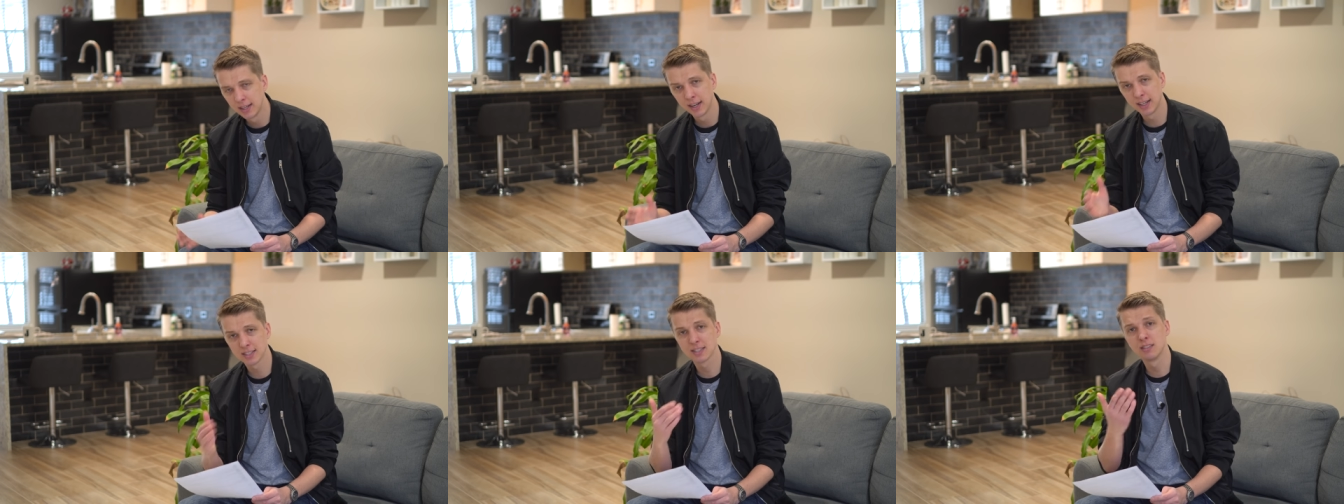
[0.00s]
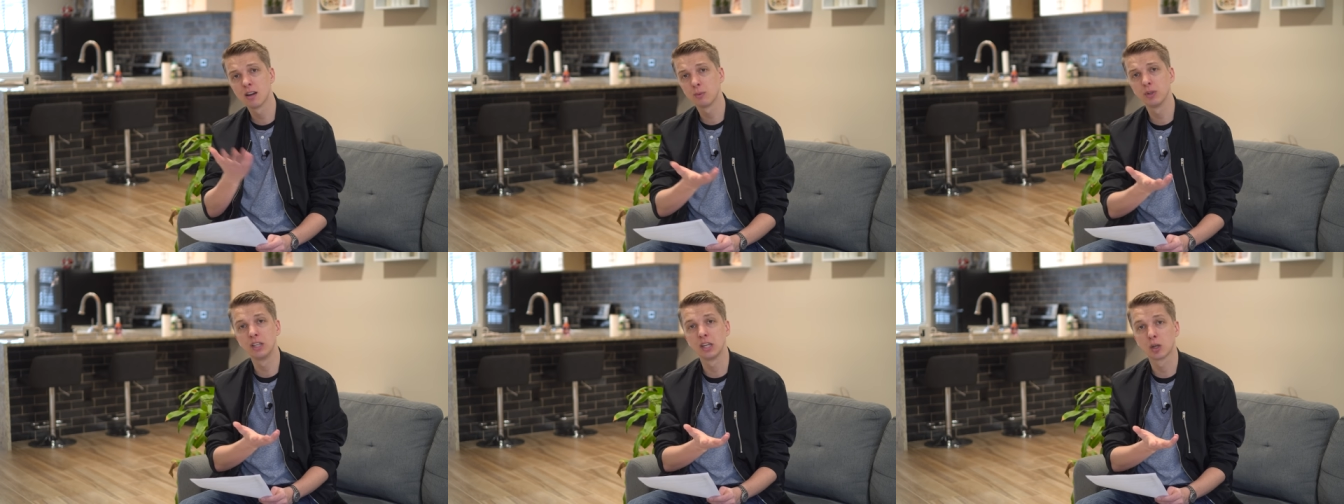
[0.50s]
I guess it's not
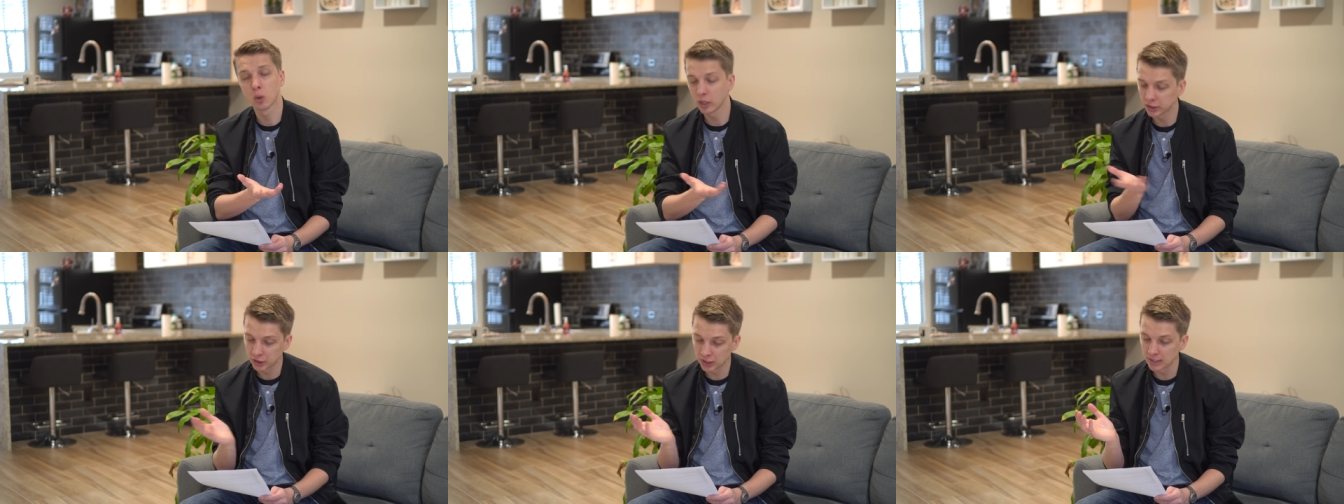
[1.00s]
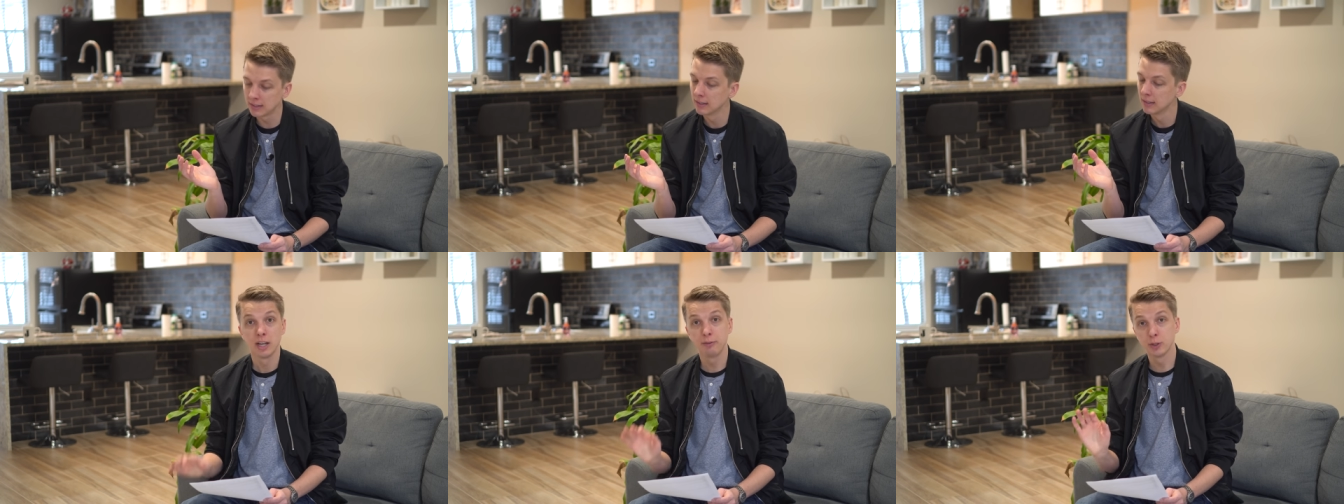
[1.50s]
really a question.
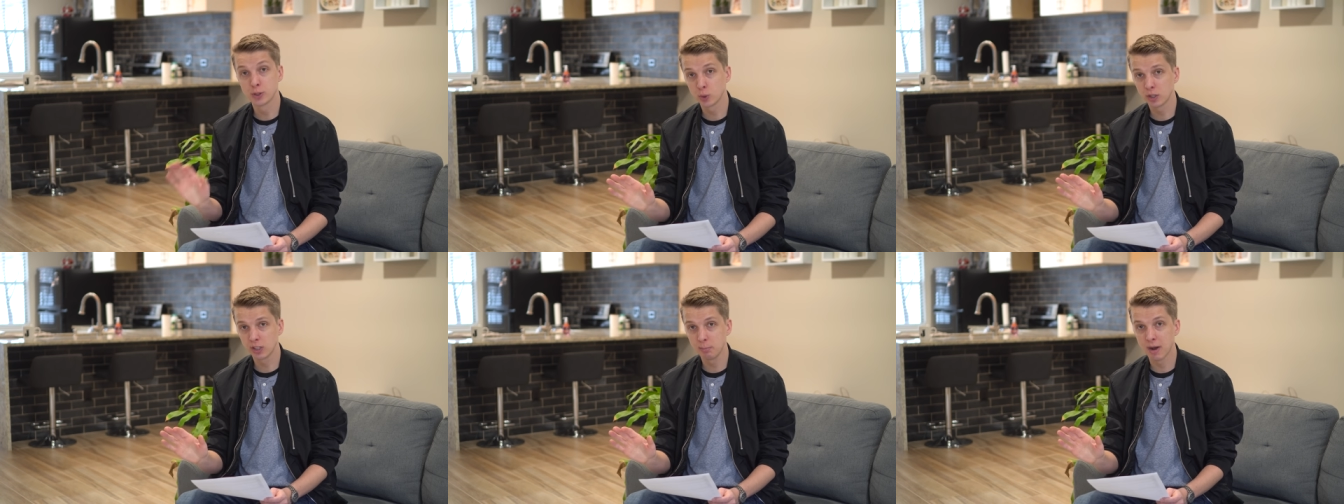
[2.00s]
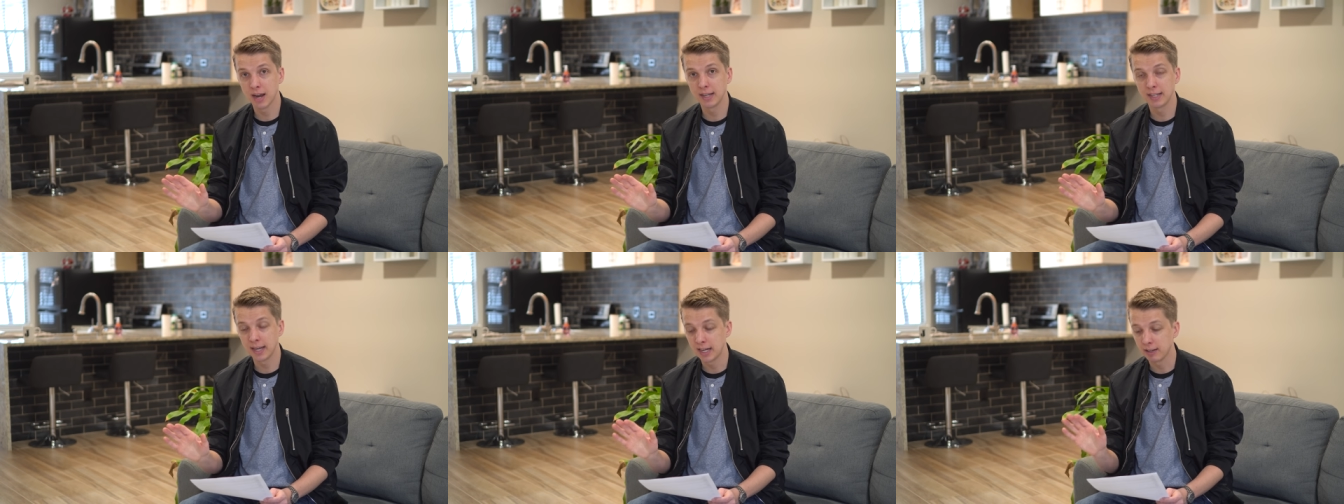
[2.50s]
If you're strictly
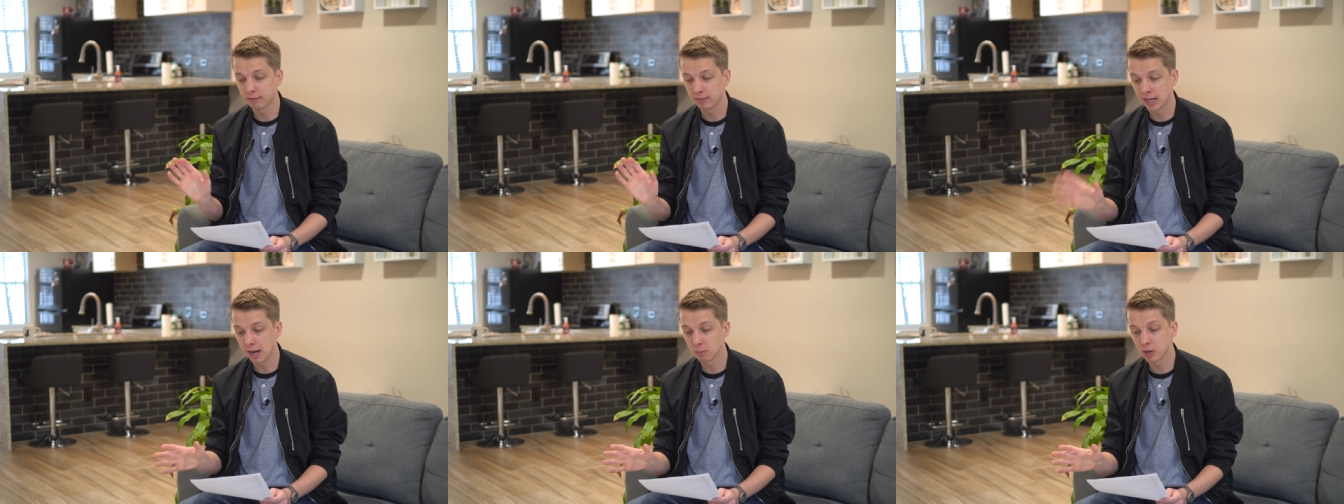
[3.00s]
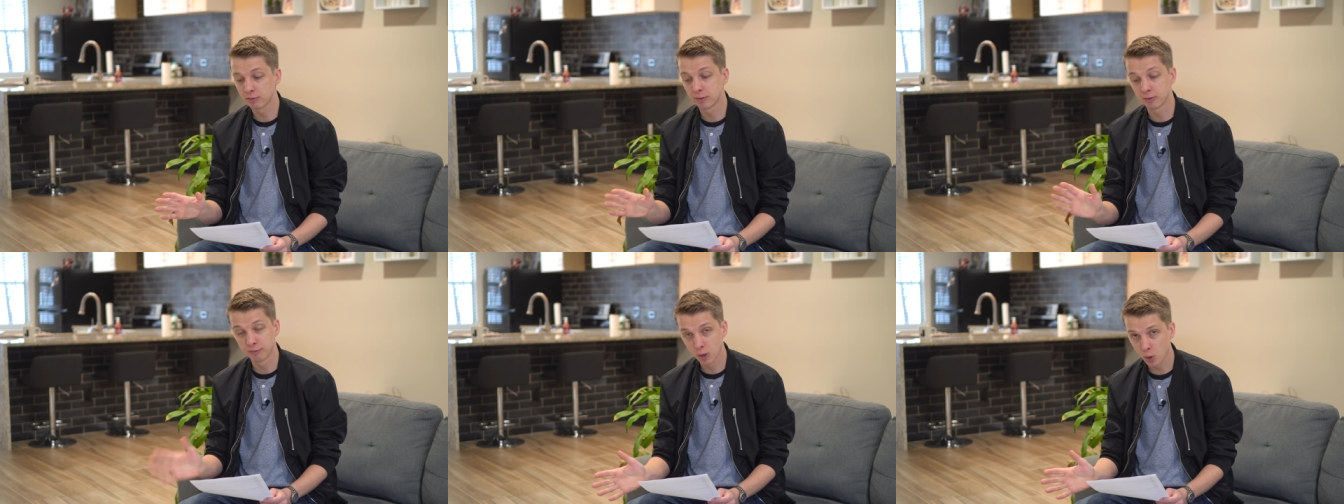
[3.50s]
buying a camera
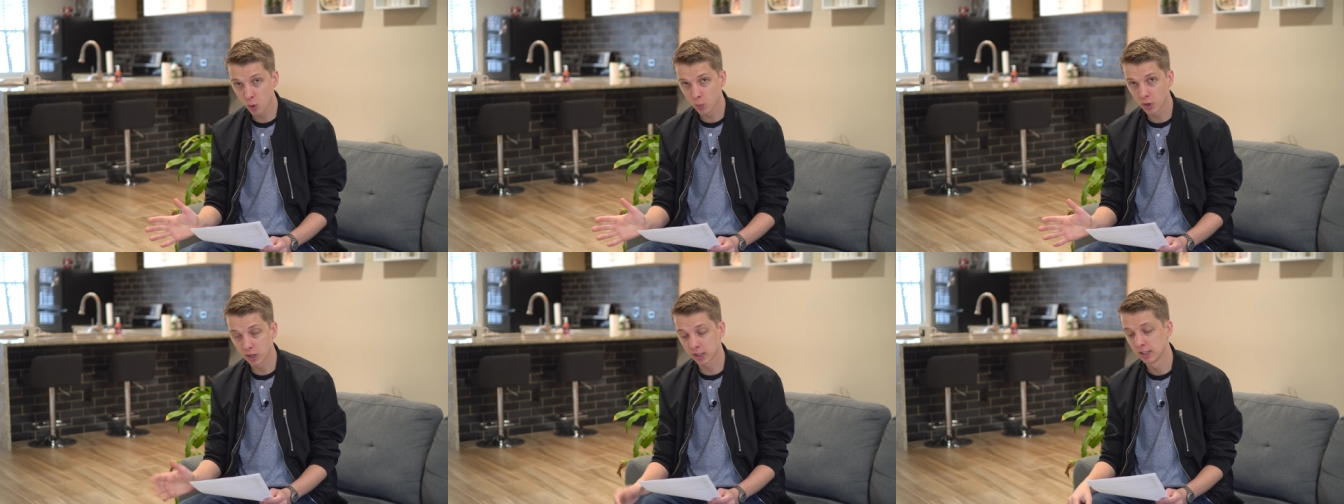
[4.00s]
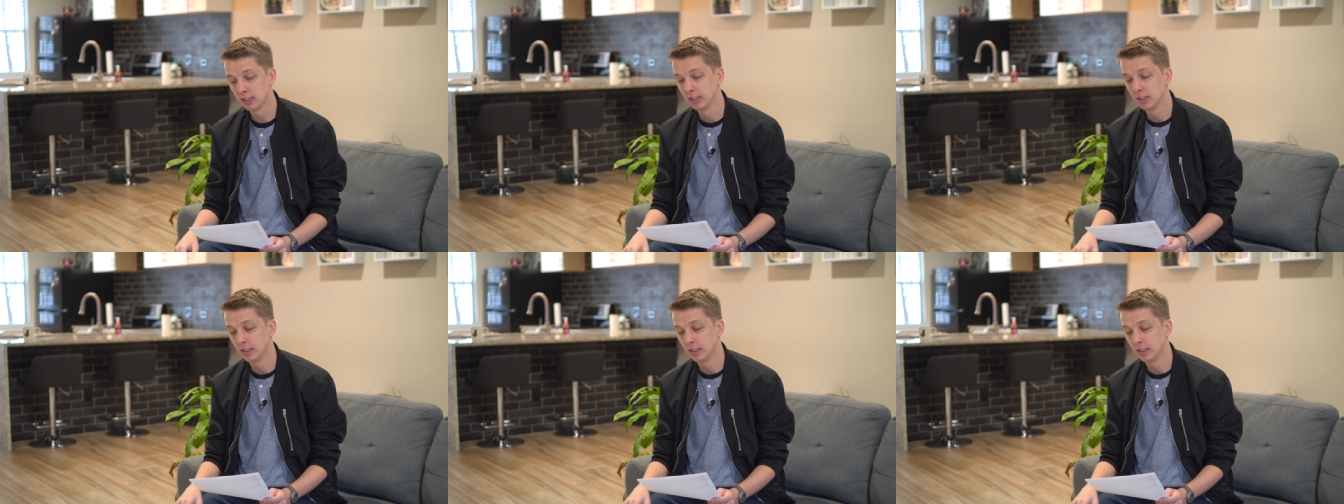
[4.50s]
for photo work,